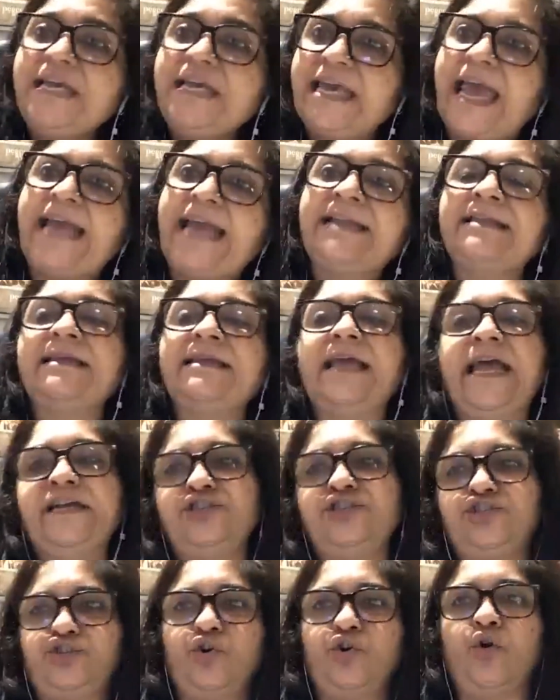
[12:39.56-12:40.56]
get
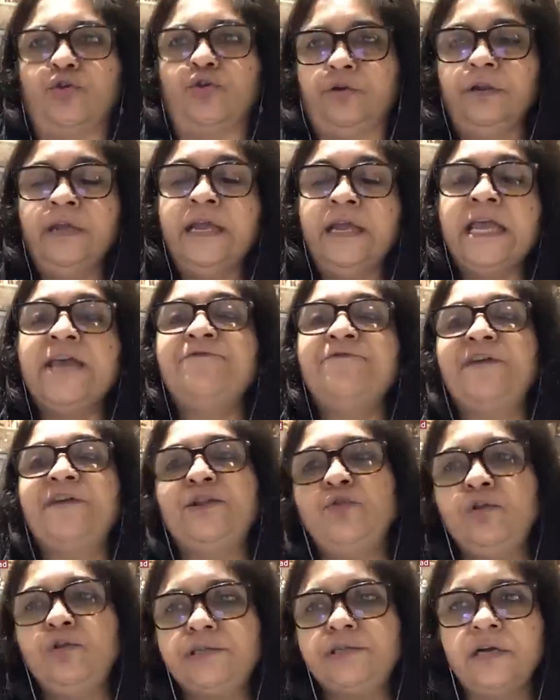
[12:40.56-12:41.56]
ensured if an
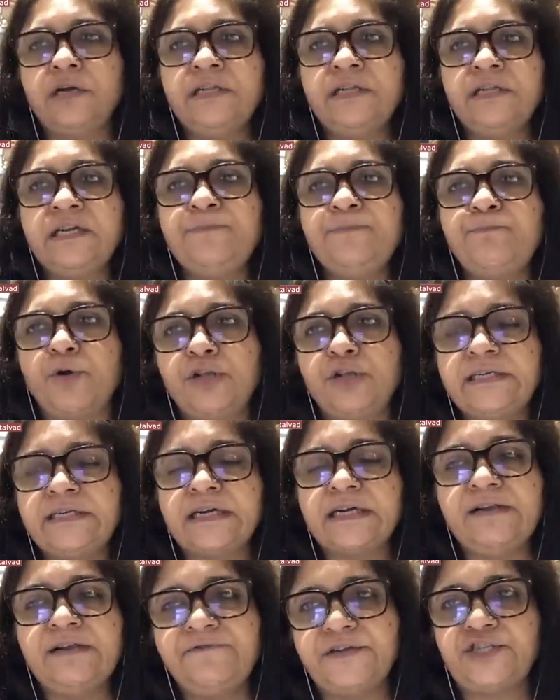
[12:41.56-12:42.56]
alternate
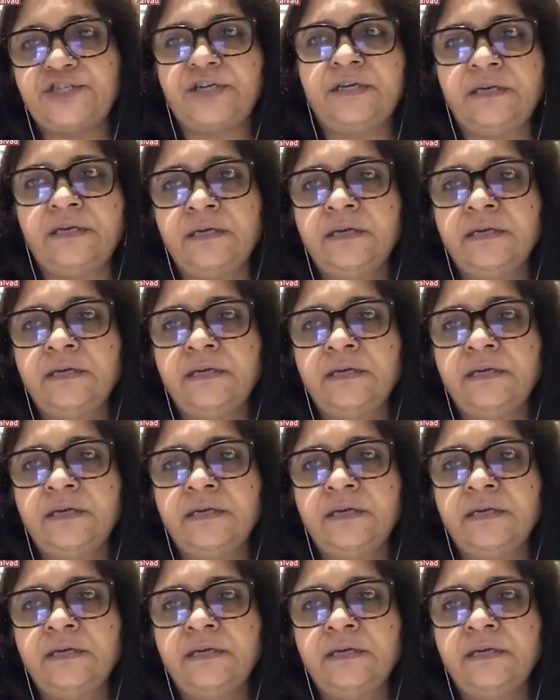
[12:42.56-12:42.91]
political vision